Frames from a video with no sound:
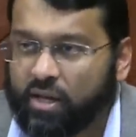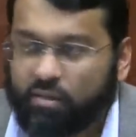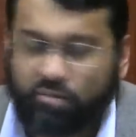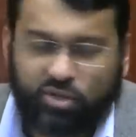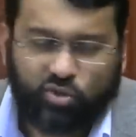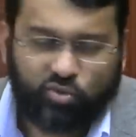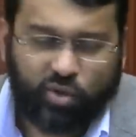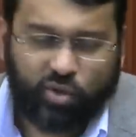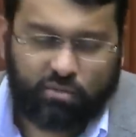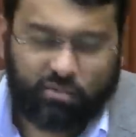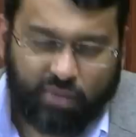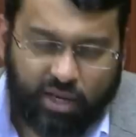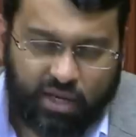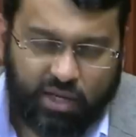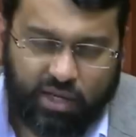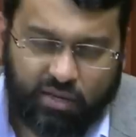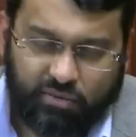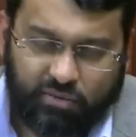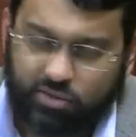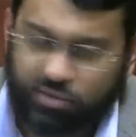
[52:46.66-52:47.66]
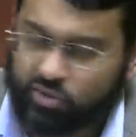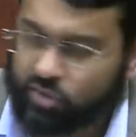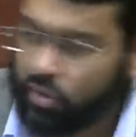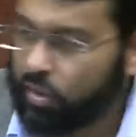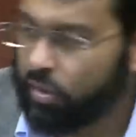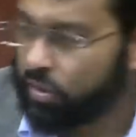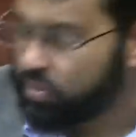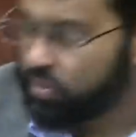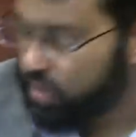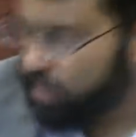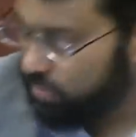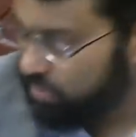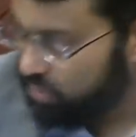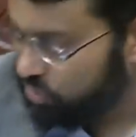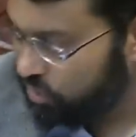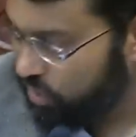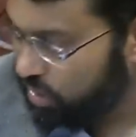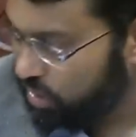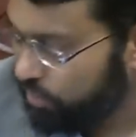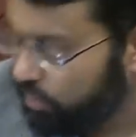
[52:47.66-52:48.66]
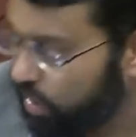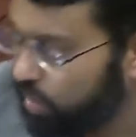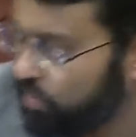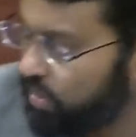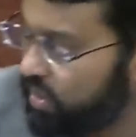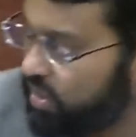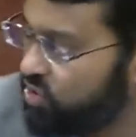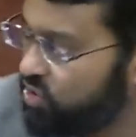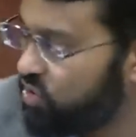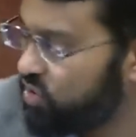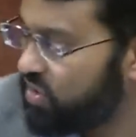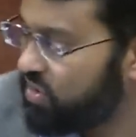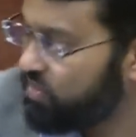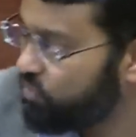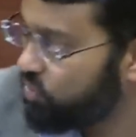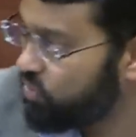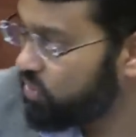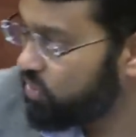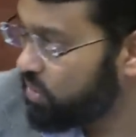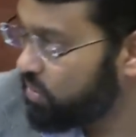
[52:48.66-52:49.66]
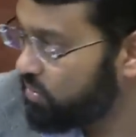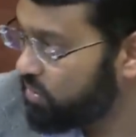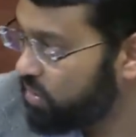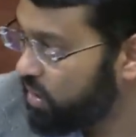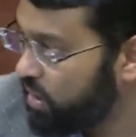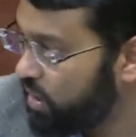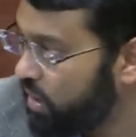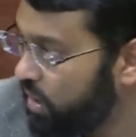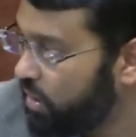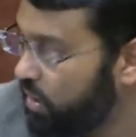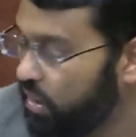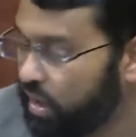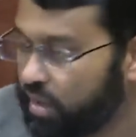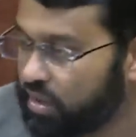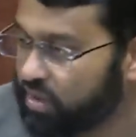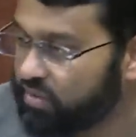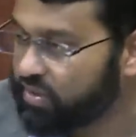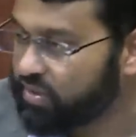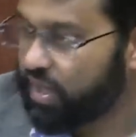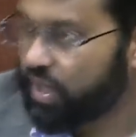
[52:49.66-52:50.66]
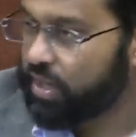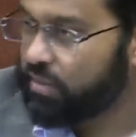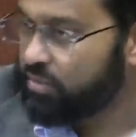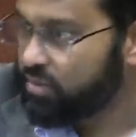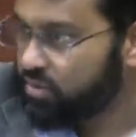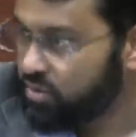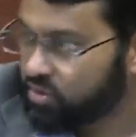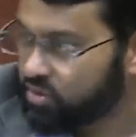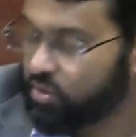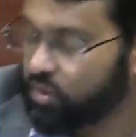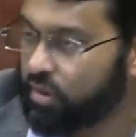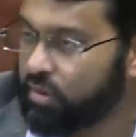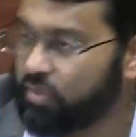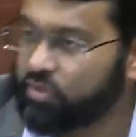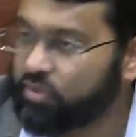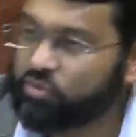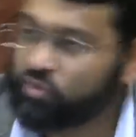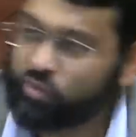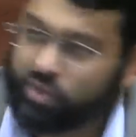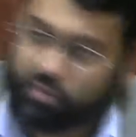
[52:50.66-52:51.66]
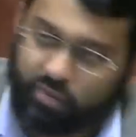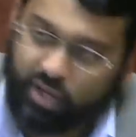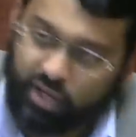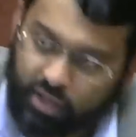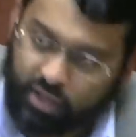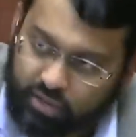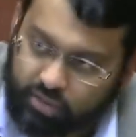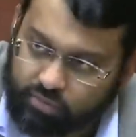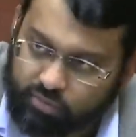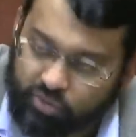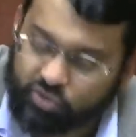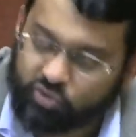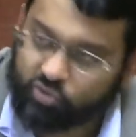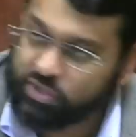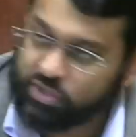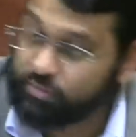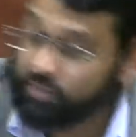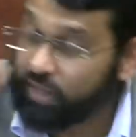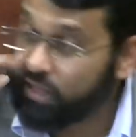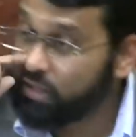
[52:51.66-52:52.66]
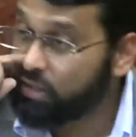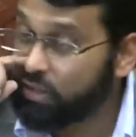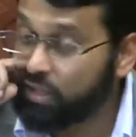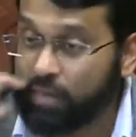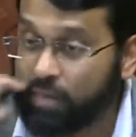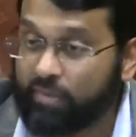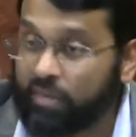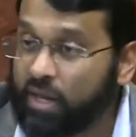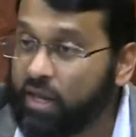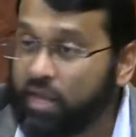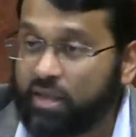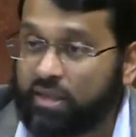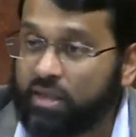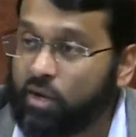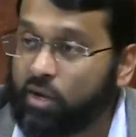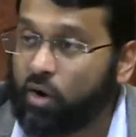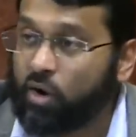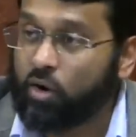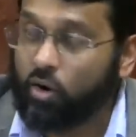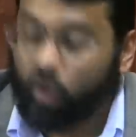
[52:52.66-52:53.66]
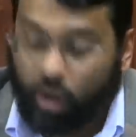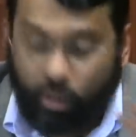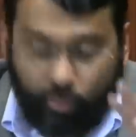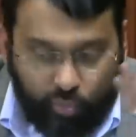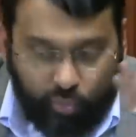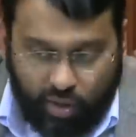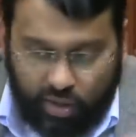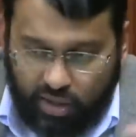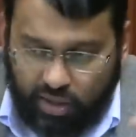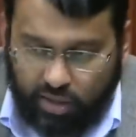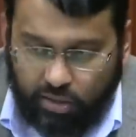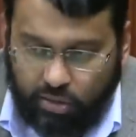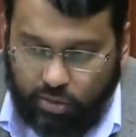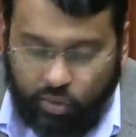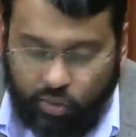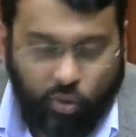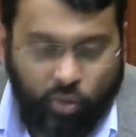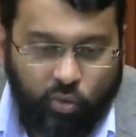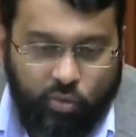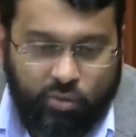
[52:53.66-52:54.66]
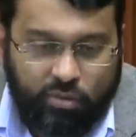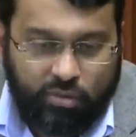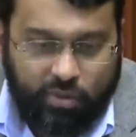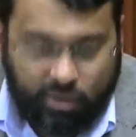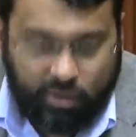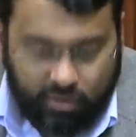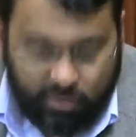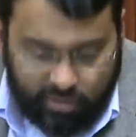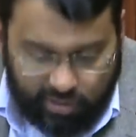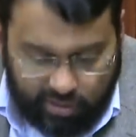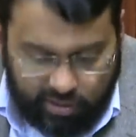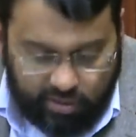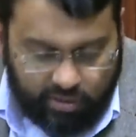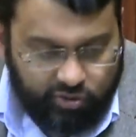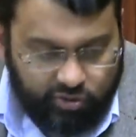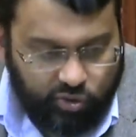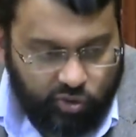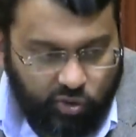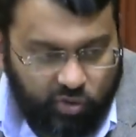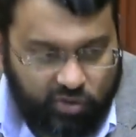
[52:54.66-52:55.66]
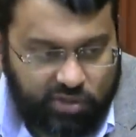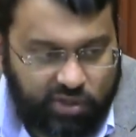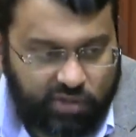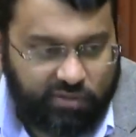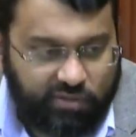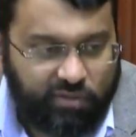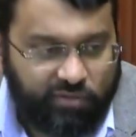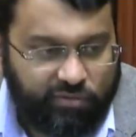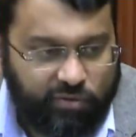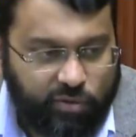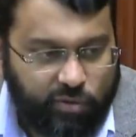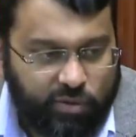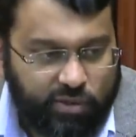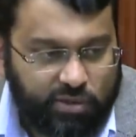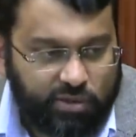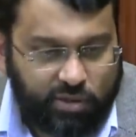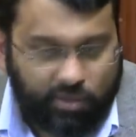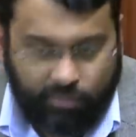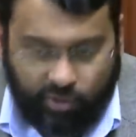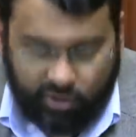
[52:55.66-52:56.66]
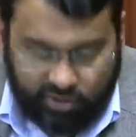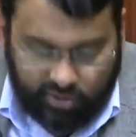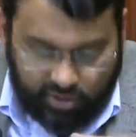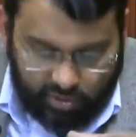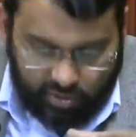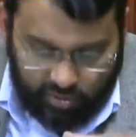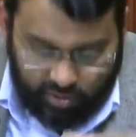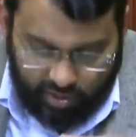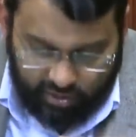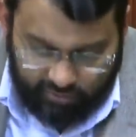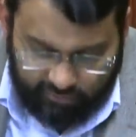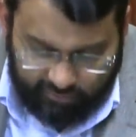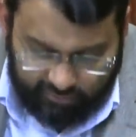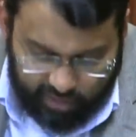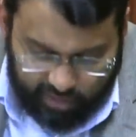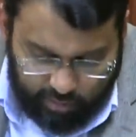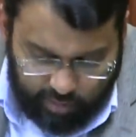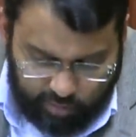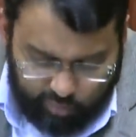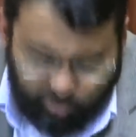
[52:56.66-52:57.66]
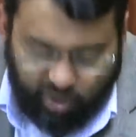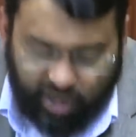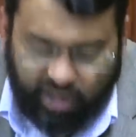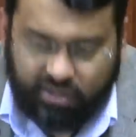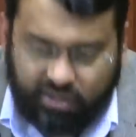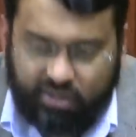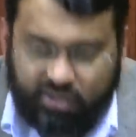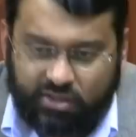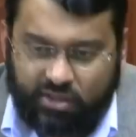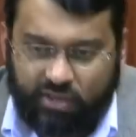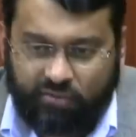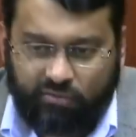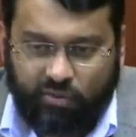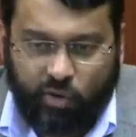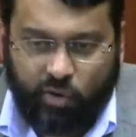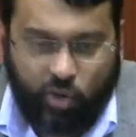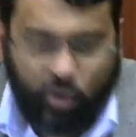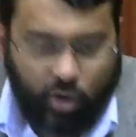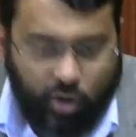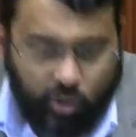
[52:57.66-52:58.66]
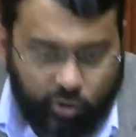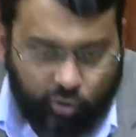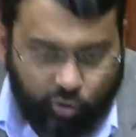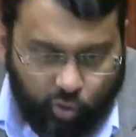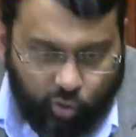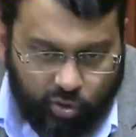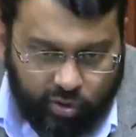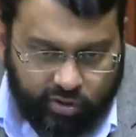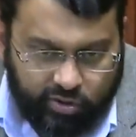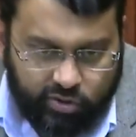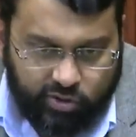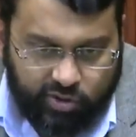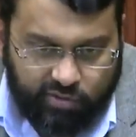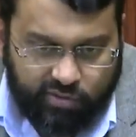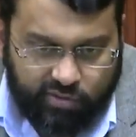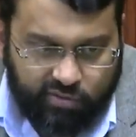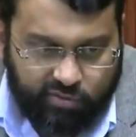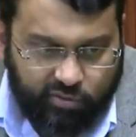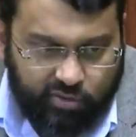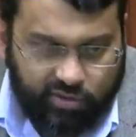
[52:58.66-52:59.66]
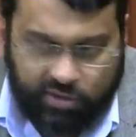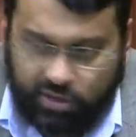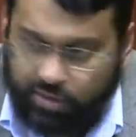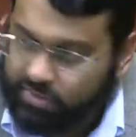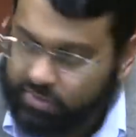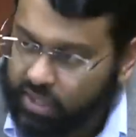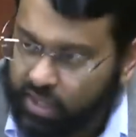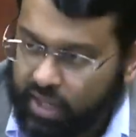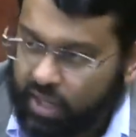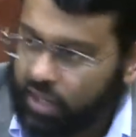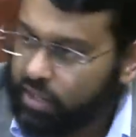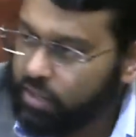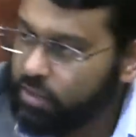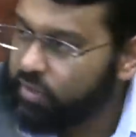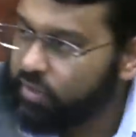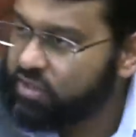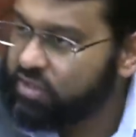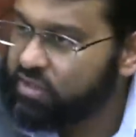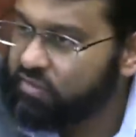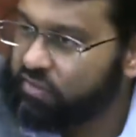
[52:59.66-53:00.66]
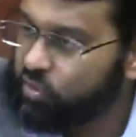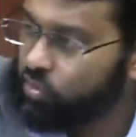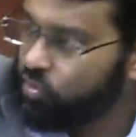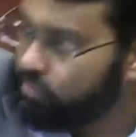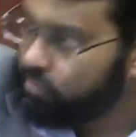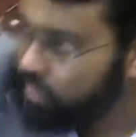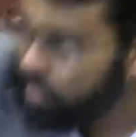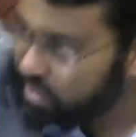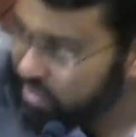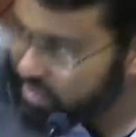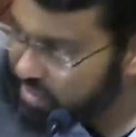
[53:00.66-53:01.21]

between many of the scholars and between the populations of Muslims. A lot of times, the scholars, with my utmost respect to them, they are operating in their own little circles of influence amongst their very practicing, very hardcore conservative Muslims, and the rest of the ummah is